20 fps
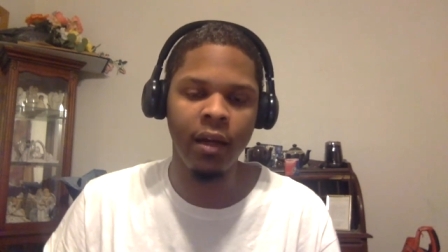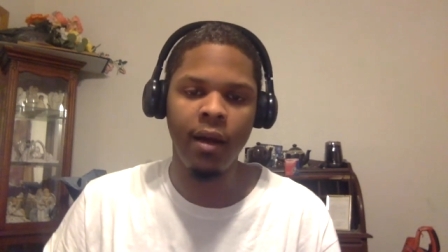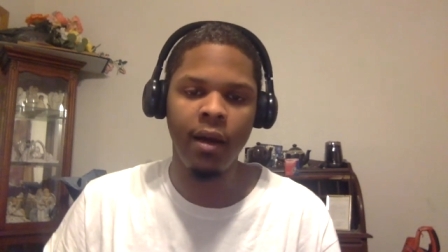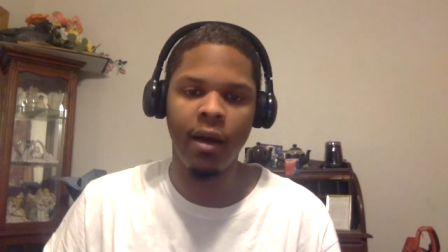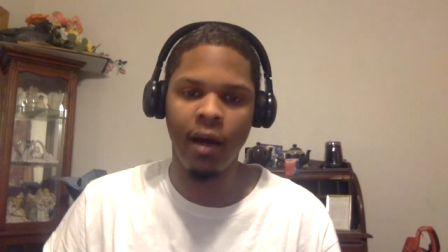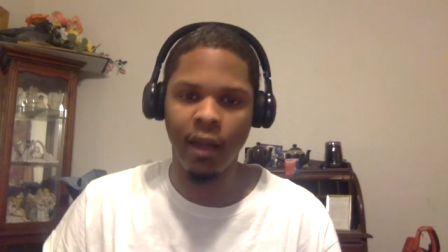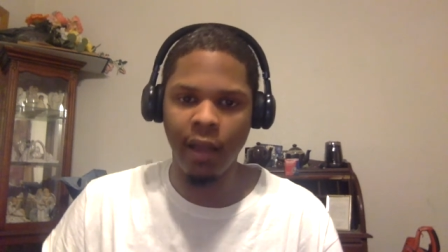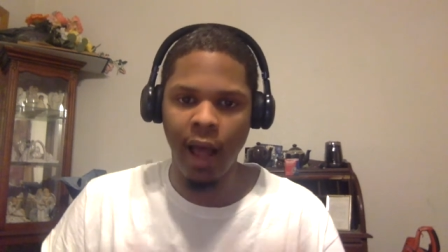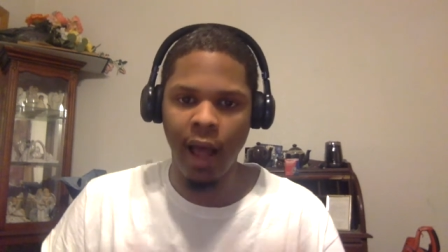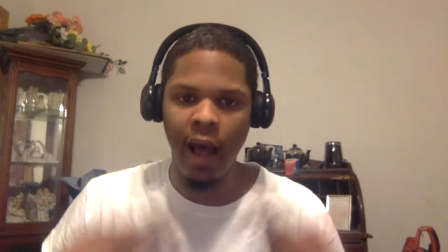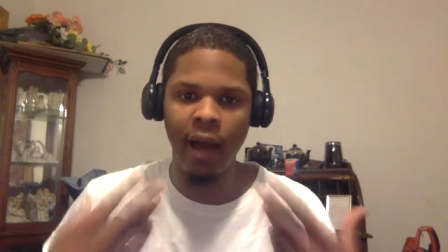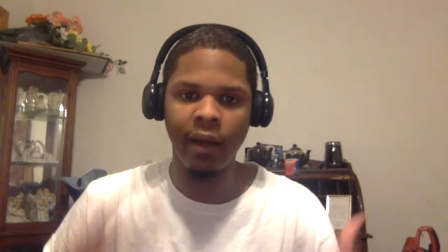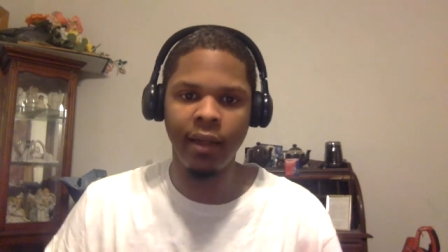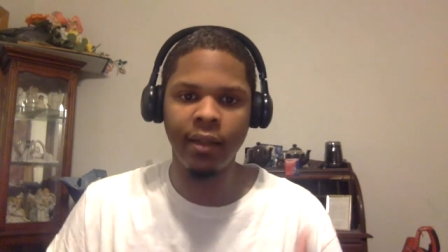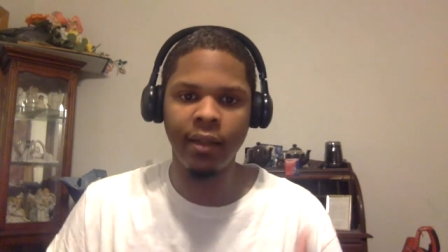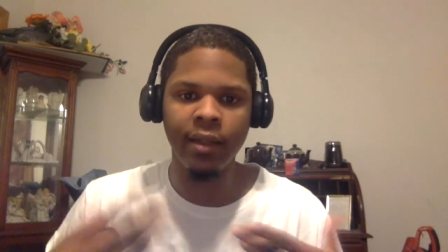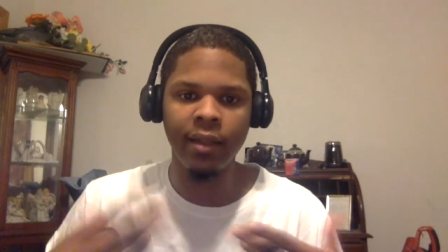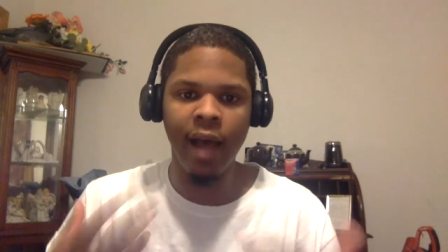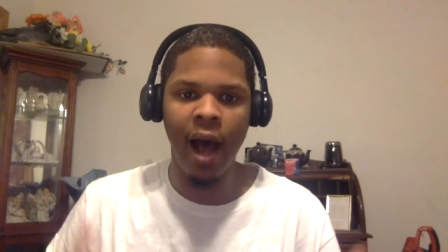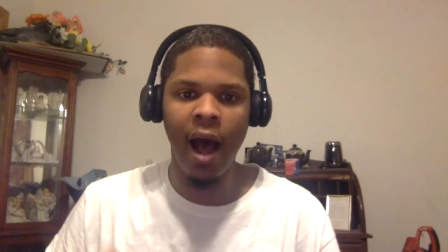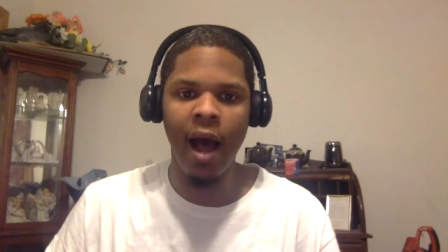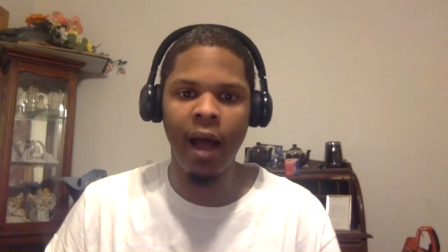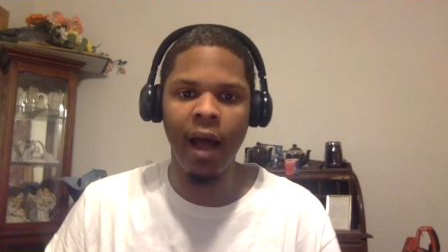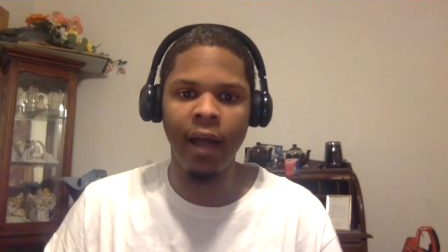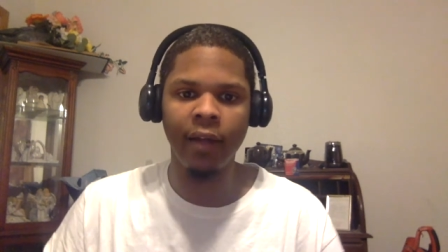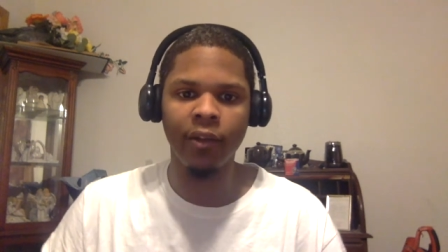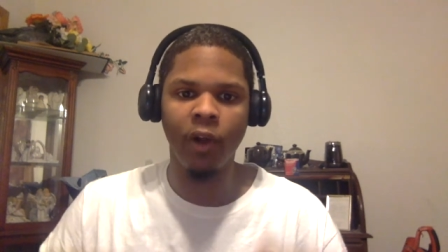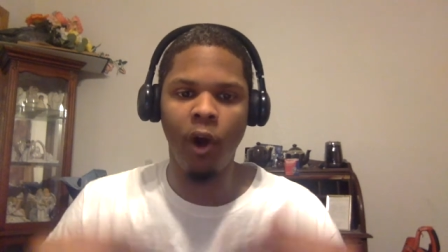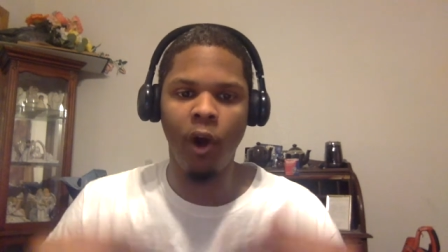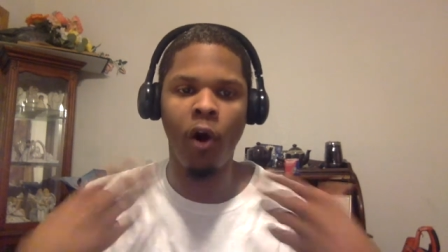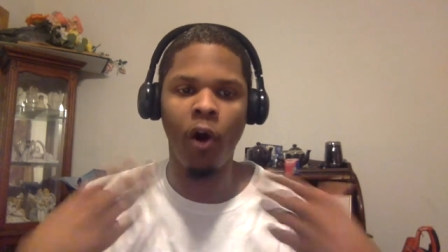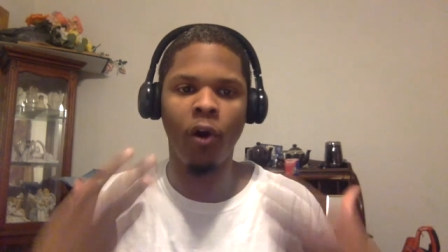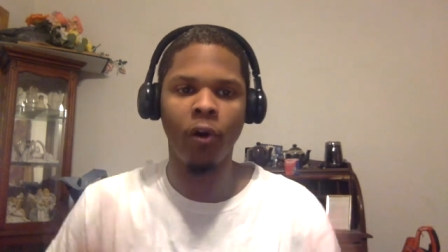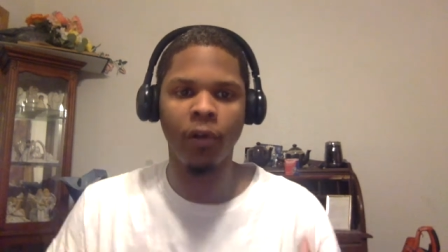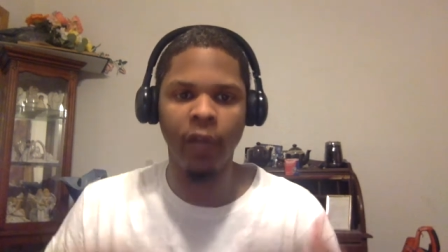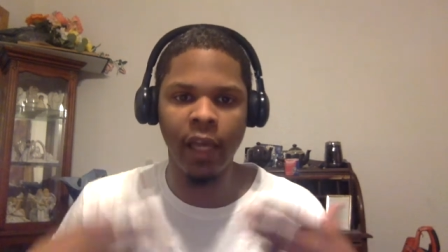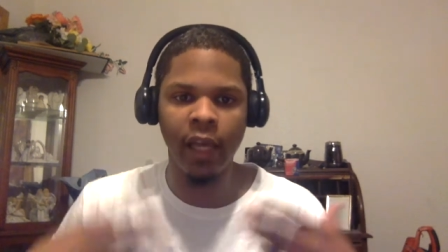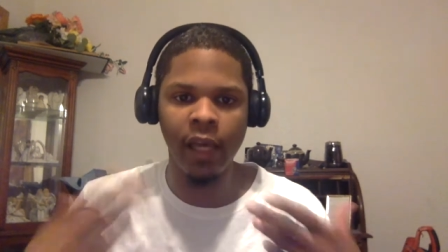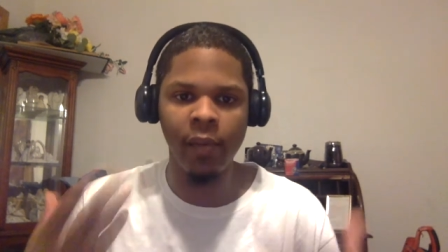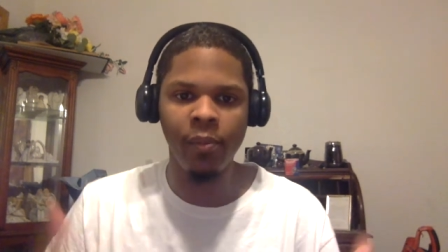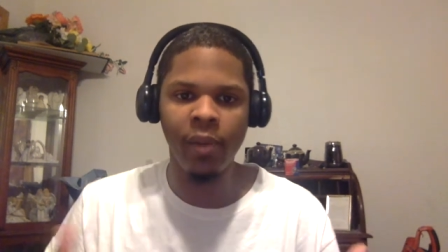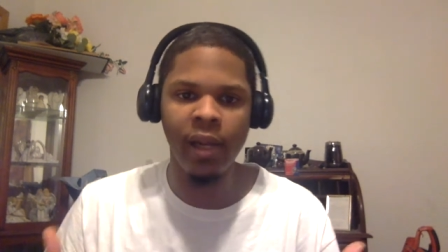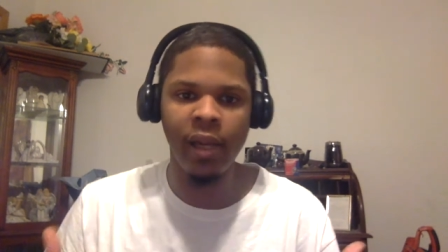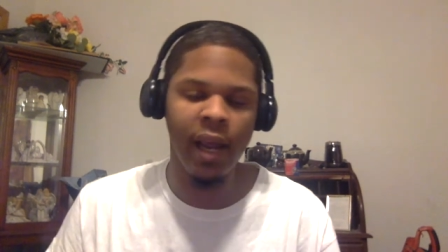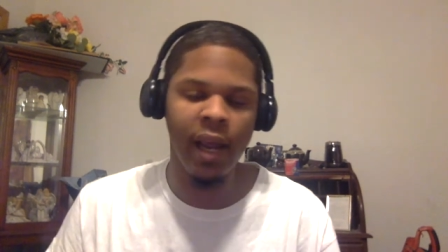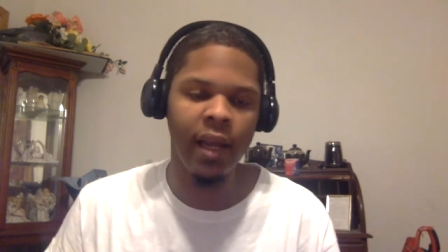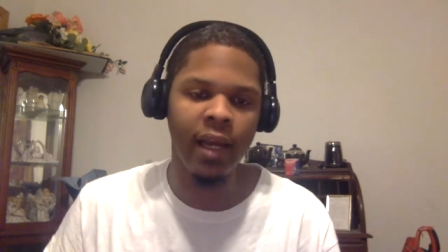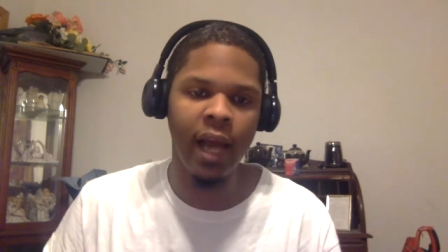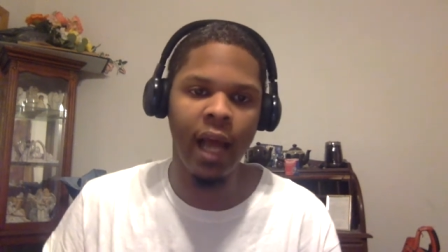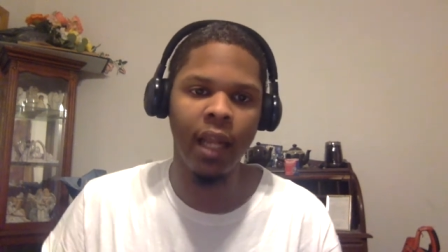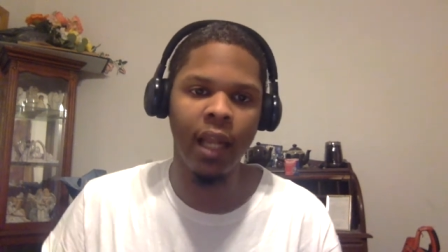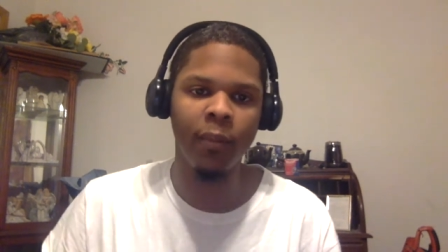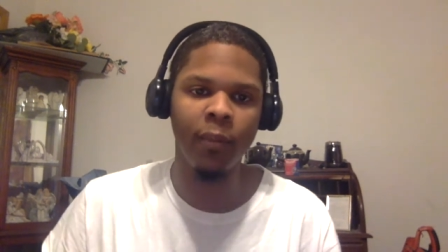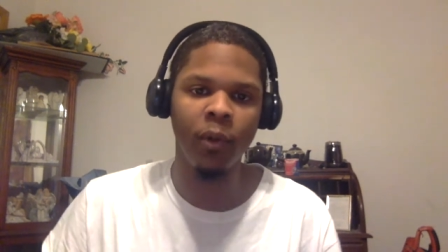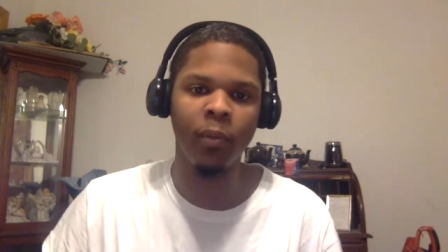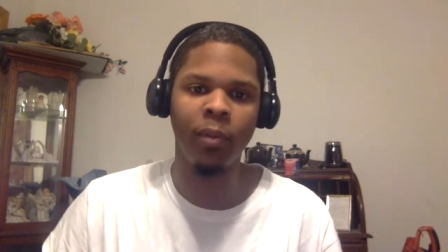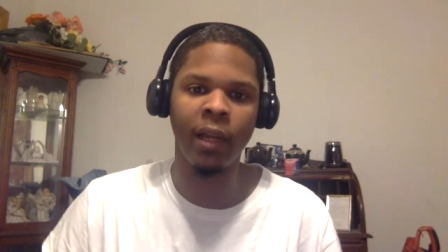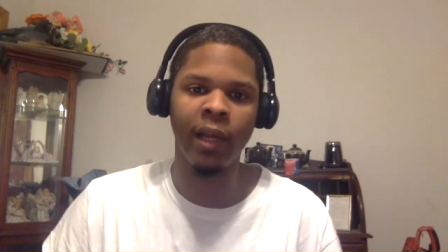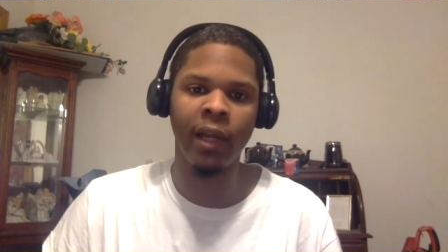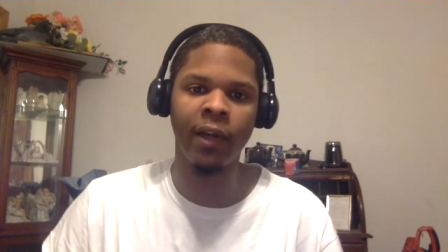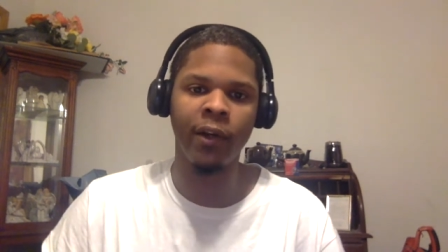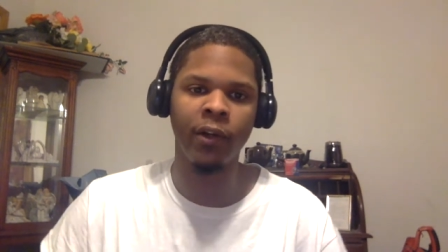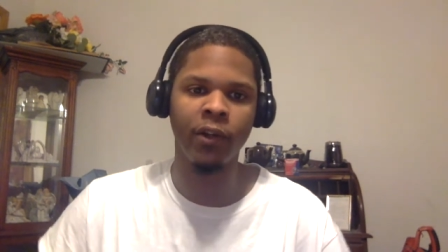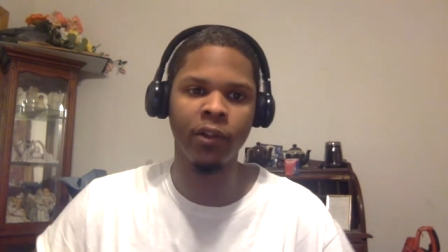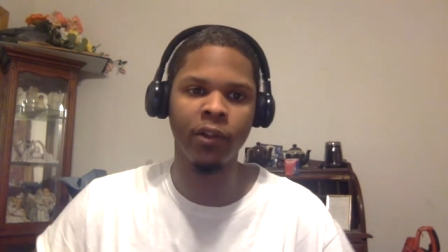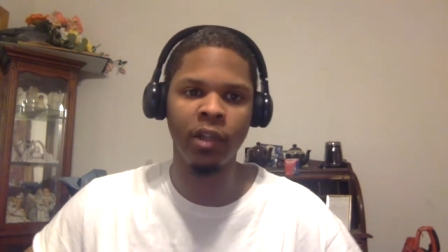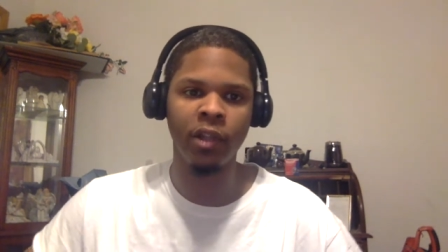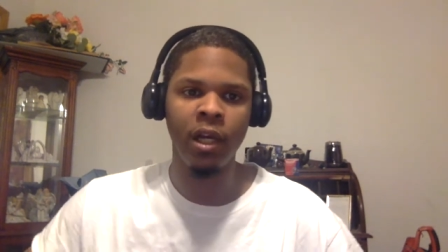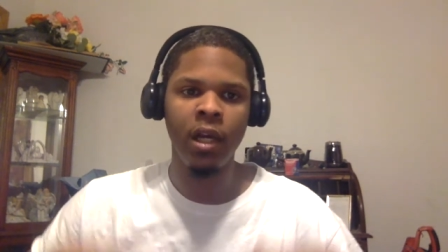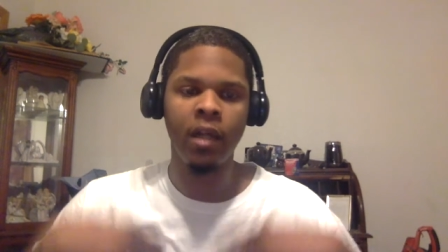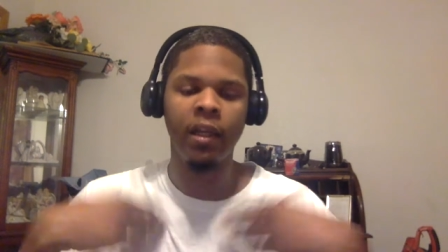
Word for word: A lot of these guys aren't NBA caliber players.